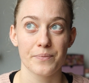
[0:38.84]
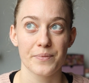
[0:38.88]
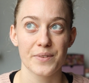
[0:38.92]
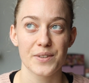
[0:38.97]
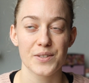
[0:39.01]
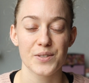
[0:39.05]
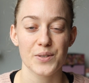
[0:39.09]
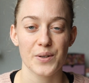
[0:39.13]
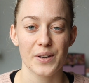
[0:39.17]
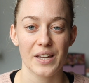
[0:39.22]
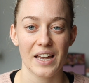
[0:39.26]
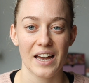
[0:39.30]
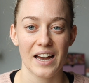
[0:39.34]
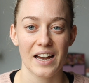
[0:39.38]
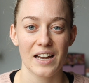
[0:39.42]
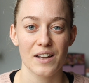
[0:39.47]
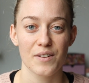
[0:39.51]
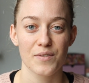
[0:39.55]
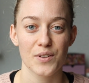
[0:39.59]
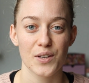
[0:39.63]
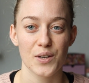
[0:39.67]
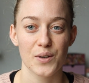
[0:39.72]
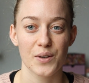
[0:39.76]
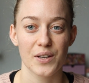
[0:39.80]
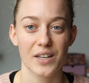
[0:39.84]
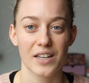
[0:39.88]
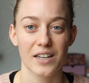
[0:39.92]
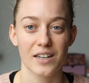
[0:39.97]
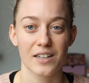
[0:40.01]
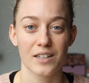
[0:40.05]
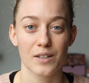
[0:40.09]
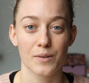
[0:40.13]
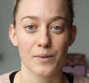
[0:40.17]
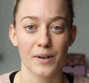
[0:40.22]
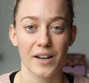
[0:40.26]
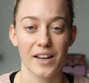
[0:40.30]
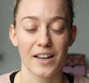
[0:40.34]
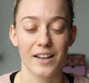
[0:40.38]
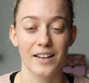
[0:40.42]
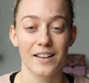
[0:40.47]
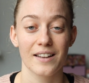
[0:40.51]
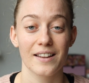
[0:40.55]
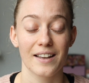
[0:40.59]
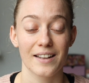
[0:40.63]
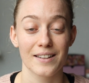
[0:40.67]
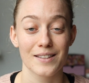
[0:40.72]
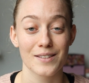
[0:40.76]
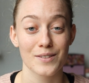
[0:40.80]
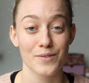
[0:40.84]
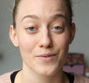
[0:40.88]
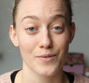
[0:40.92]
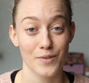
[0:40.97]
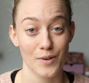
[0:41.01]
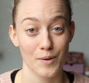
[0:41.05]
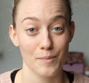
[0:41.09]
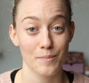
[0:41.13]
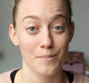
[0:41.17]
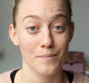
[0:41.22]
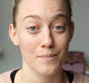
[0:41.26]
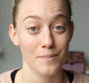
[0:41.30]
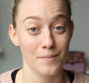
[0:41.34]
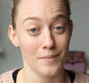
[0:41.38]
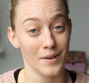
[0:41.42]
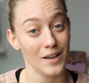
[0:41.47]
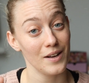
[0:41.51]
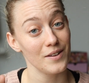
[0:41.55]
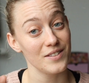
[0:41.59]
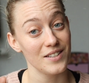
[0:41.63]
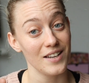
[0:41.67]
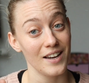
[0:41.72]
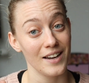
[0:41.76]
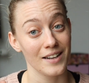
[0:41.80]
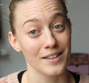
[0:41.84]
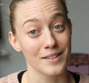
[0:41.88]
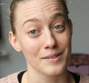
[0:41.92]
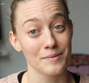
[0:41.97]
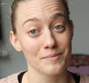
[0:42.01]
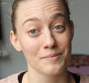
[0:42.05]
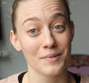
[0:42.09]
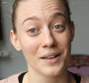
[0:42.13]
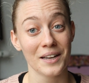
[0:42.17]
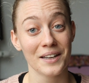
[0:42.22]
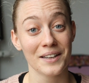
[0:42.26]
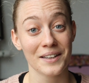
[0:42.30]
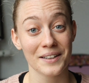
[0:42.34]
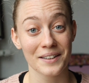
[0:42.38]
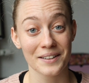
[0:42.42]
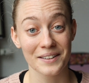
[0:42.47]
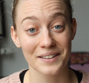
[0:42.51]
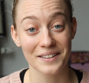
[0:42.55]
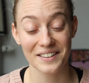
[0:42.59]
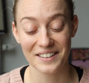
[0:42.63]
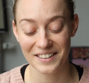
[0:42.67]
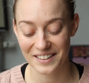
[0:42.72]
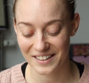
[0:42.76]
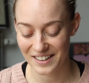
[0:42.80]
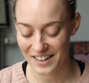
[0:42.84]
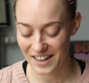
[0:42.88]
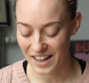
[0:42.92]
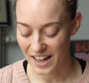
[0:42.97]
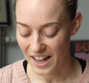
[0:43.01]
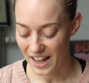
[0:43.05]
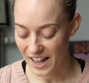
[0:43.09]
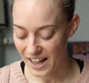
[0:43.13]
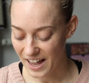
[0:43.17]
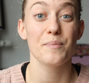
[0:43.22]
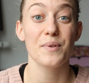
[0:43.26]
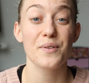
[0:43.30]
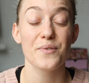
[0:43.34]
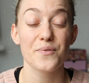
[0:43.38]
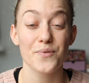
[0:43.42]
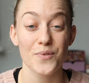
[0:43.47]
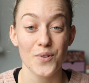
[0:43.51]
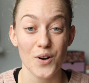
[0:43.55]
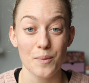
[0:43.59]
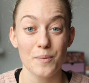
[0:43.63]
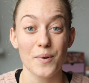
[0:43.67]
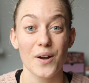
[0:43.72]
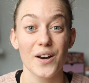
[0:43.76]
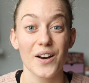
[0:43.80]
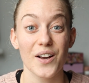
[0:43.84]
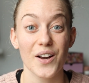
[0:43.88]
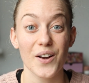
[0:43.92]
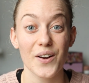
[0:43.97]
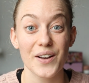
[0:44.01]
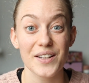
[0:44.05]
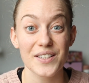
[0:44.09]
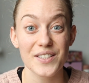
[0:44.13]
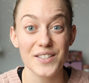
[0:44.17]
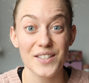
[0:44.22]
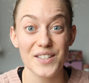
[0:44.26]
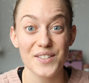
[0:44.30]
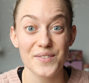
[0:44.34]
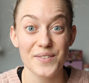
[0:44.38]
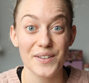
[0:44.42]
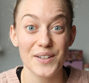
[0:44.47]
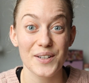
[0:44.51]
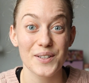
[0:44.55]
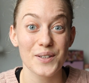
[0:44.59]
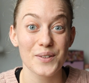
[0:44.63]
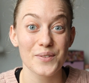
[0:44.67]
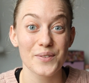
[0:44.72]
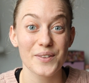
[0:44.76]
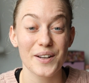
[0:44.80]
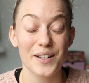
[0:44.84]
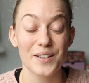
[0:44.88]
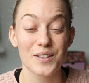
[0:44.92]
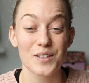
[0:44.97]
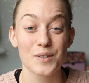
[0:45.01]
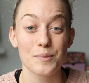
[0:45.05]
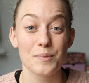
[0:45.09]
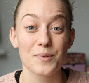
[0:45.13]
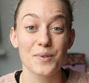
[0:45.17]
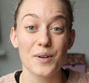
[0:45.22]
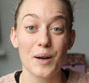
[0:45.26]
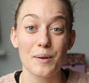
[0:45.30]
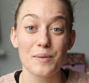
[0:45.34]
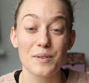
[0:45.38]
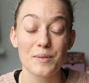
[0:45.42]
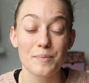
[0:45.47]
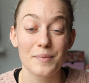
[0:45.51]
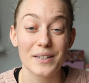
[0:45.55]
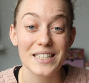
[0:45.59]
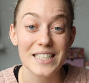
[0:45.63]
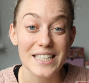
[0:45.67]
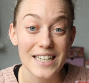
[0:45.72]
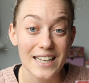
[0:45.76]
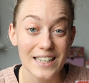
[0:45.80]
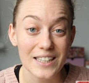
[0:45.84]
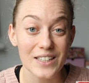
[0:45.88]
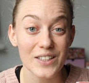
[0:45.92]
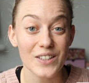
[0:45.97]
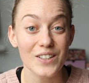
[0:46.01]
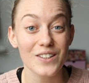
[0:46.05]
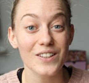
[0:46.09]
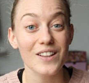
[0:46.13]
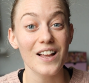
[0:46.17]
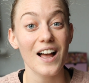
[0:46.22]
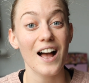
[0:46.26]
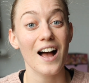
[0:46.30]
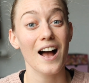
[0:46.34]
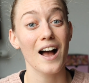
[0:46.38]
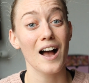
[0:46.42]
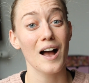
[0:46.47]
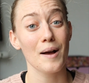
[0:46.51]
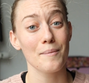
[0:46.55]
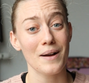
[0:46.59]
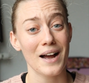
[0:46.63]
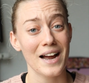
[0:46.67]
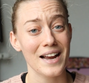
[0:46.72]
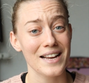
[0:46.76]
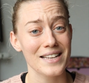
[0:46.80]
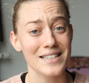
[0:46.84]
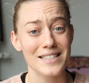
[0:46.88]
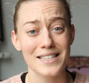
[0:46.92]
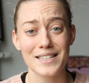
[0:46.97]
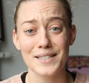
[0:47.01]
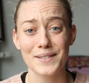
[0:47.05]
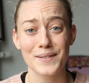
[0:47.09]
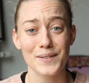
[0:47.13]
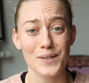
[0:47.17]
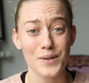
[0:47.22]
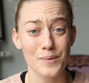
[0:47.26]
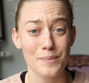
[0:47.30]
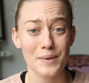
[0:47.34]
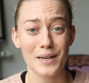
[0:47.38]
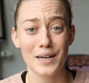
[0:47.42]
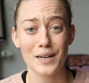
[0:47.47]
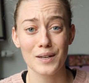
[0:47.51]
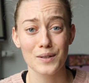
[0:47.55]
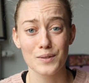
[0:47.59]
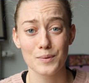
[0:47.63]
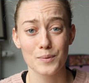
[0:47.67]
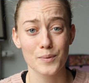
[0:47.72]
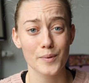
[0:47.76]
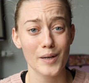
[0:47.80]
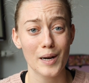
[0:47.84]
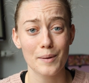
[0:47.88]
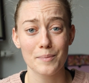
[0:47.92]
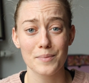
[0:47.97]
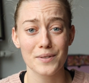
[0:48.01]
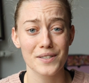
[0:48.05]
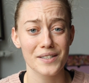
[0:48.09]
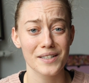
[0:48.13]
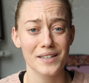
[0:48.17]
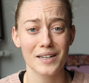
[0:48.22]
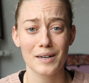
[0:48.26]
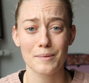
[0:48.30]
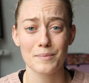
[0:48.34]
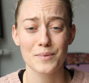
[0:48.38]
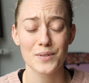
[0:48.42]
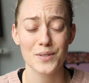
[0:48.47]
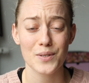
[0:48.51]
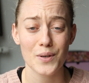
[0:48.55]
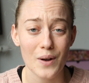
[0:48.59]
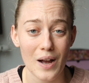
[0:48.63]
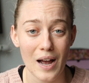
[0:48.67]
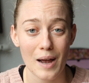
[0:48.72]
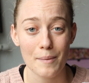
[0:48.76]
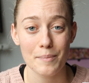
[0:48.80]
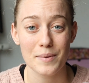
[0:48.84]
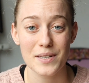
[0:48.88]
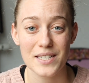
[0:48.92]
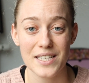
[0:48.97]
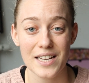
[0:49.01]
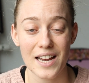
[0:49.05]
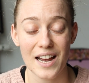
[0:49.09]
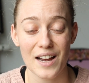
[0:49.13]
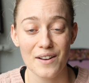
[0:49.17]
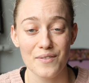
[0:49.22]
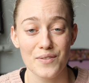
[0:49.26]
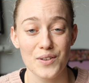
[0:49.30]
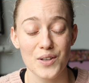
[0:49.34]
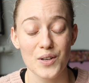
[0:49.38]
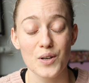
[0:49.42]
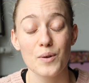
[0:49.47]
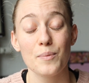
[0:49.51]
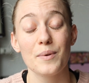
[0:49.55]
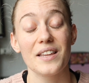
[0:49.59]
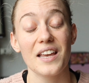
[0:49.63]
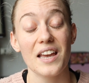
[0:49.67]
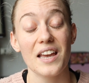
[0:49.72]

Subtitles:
So yeah, if you hear the rain, that's from outside. Before I'm gonna go into this video, don't forget to subscribe to my channel. I see so many new subscribers here. I'm so happy to have you. But